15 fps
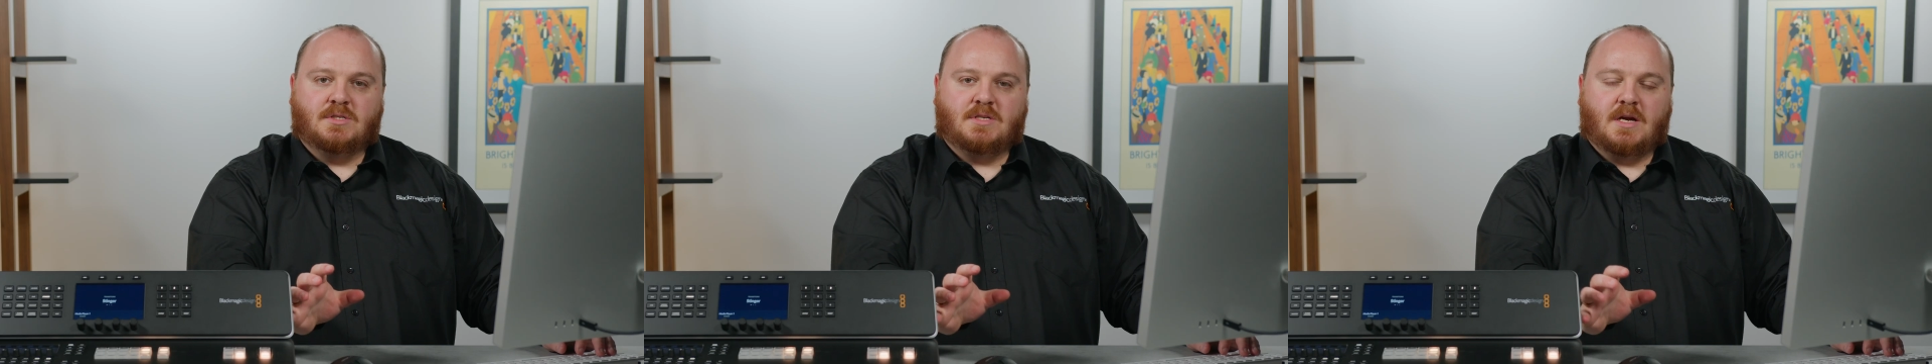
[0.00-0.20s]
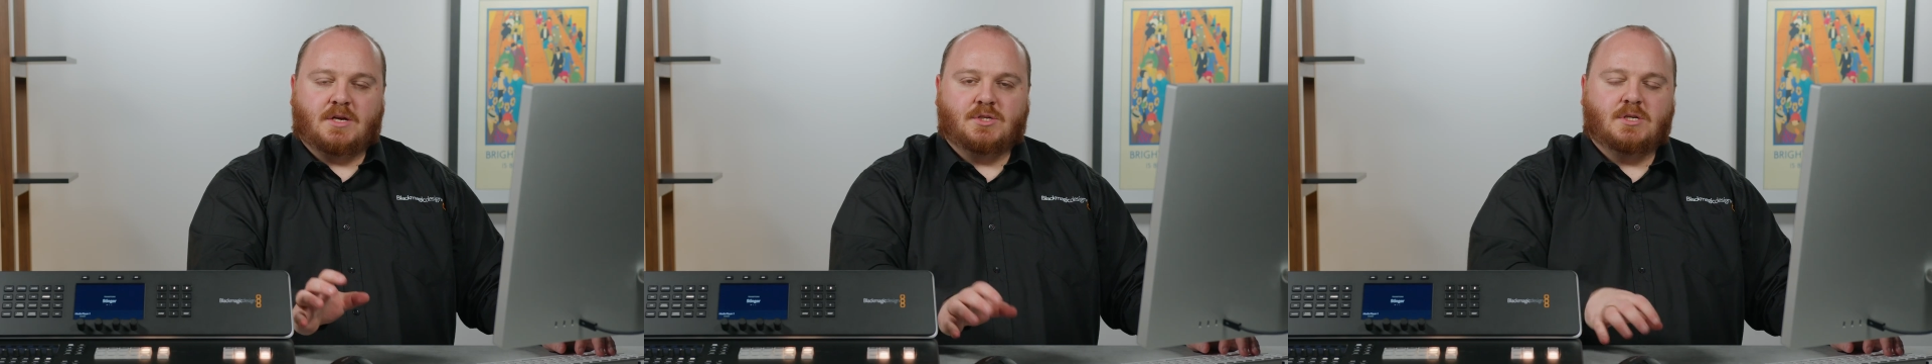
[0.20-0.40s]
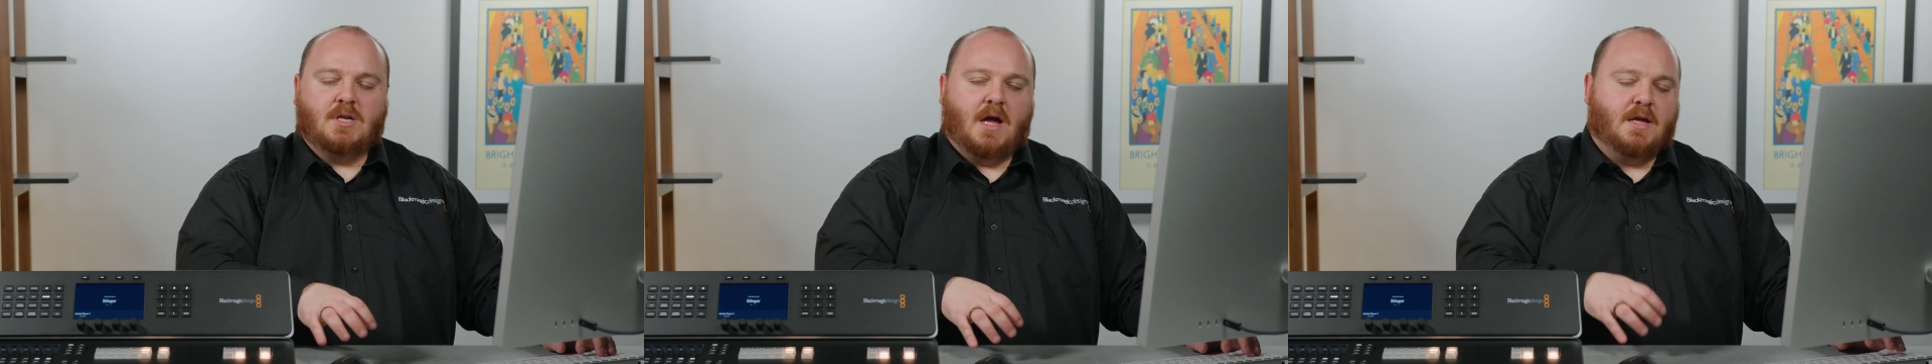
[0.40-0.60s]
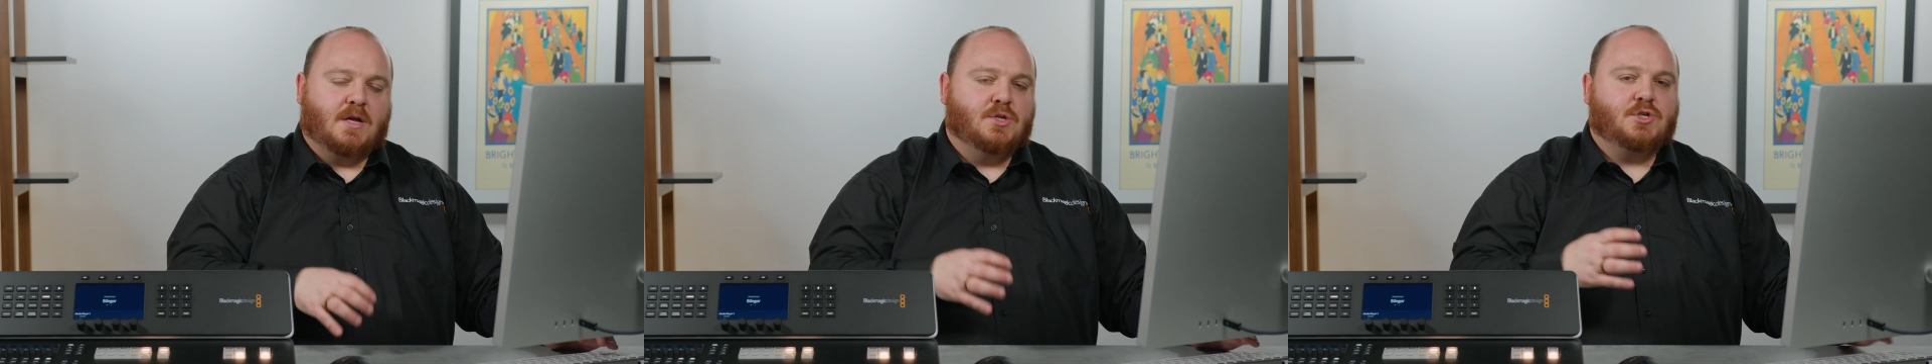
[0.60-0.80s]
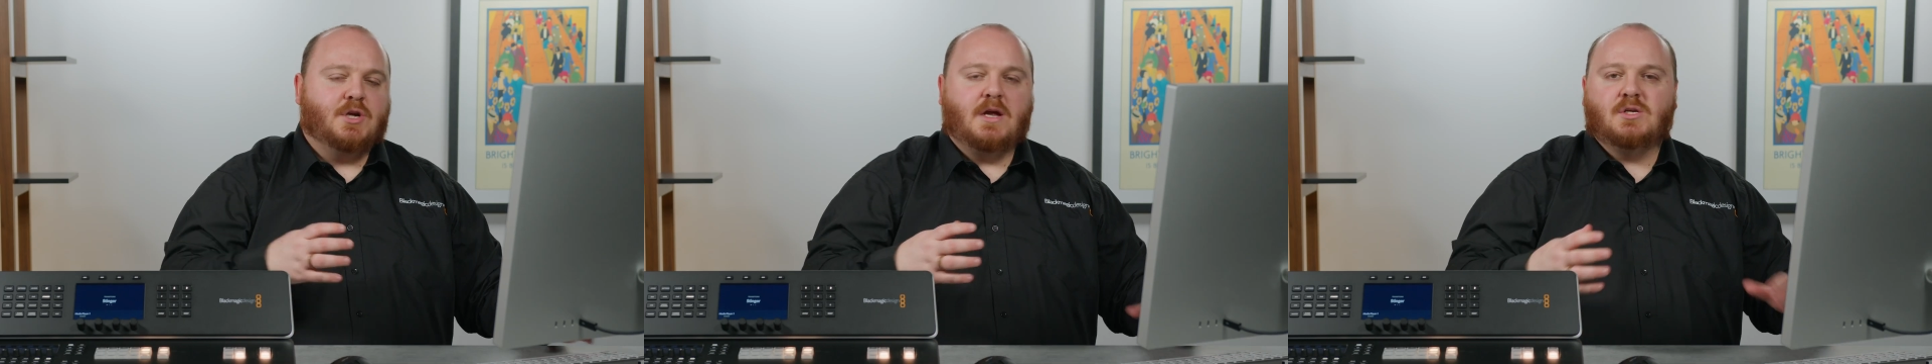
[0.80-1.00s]
section, I
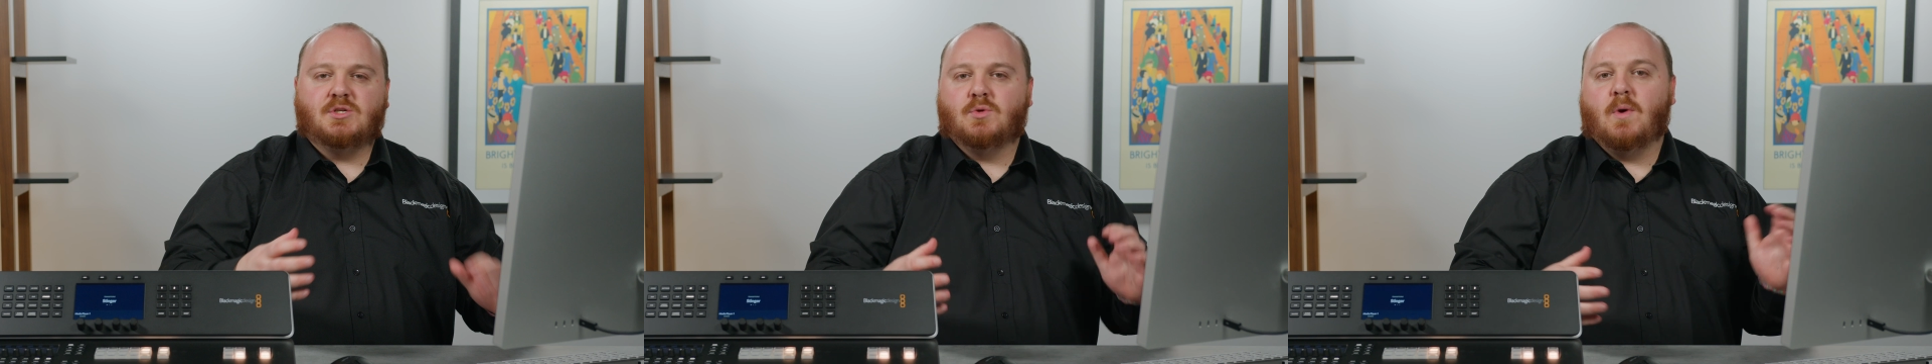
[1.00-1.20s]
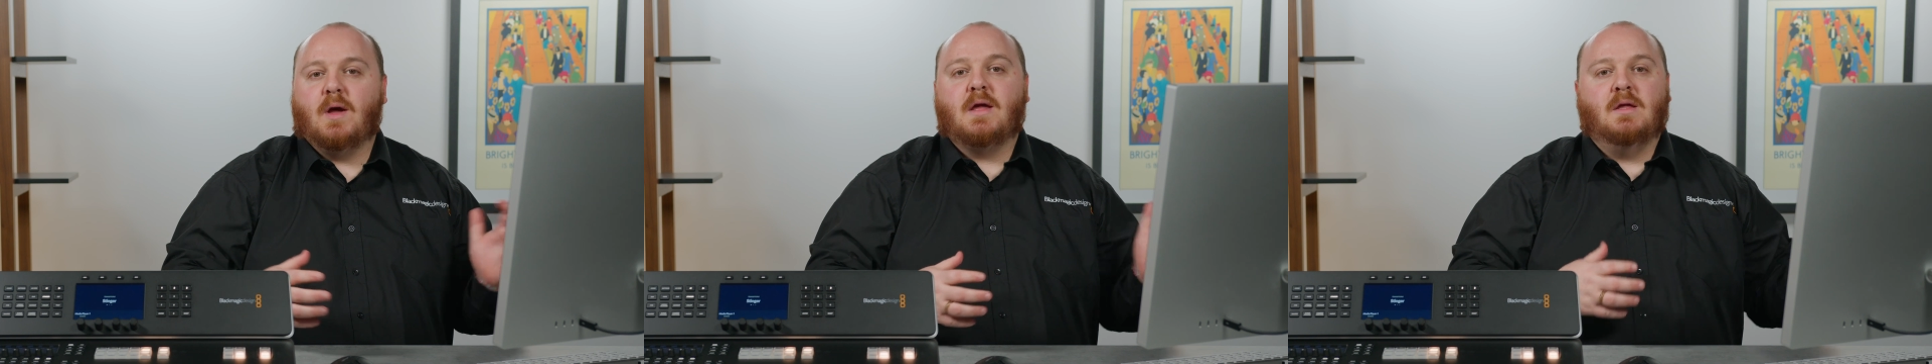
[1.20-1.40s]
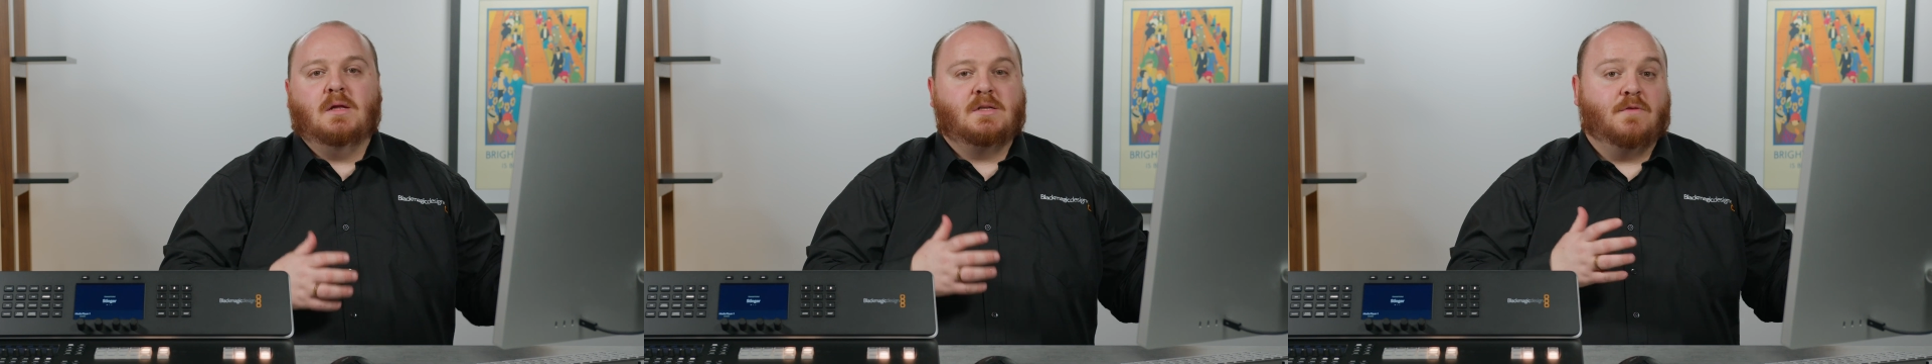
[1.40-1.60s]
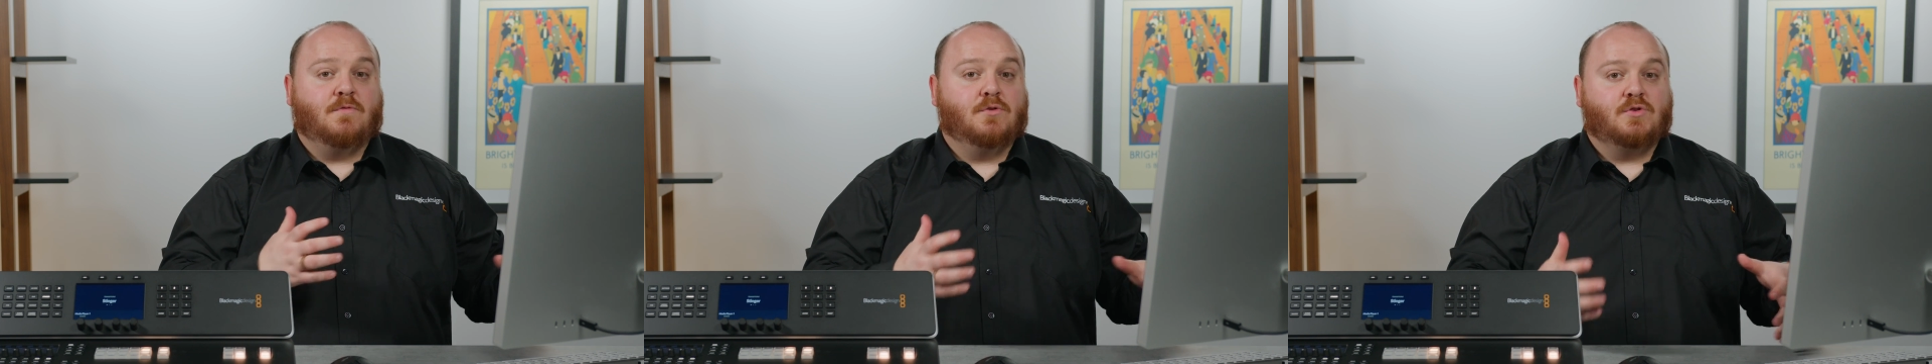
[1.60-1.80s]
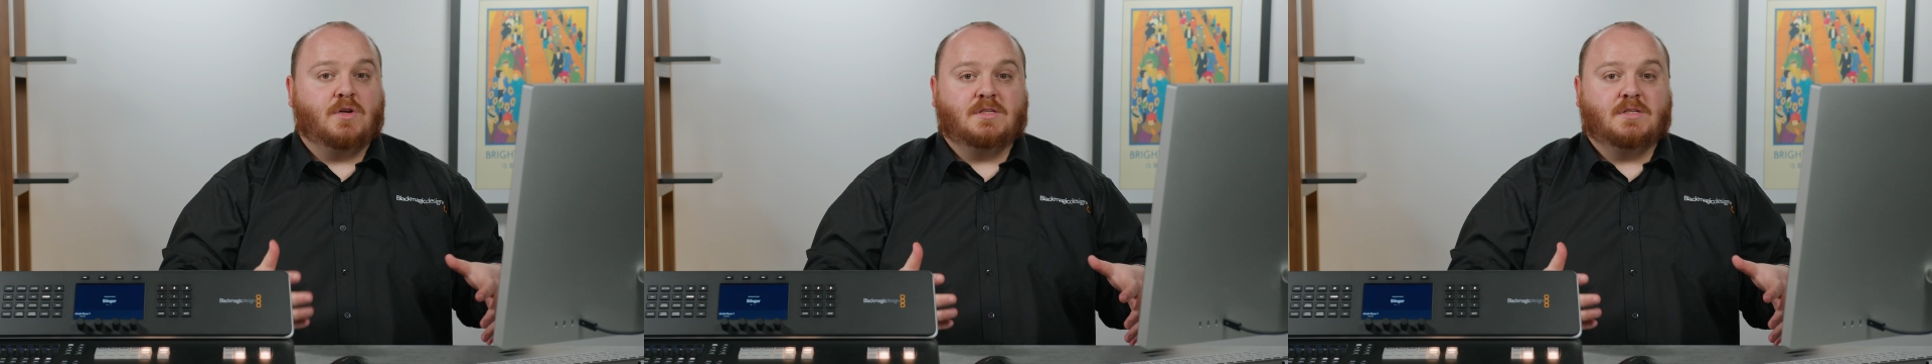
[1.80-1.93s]
can change the way different